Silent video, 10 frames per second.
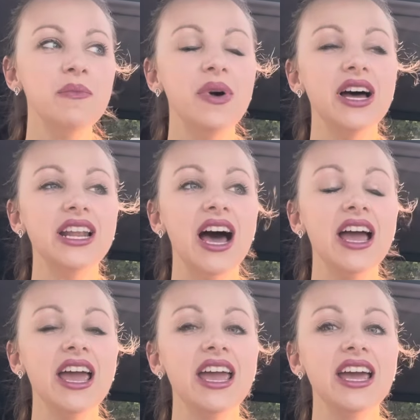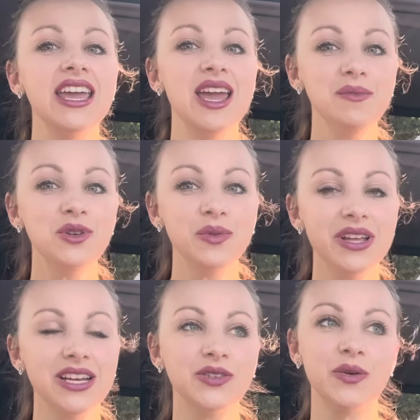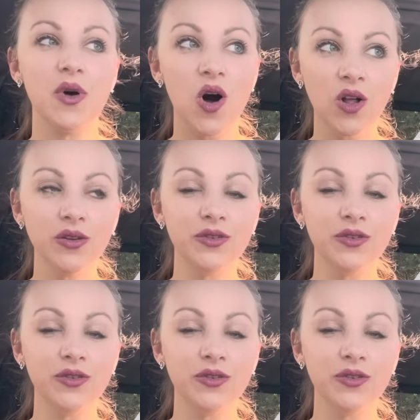but I came to realize from all of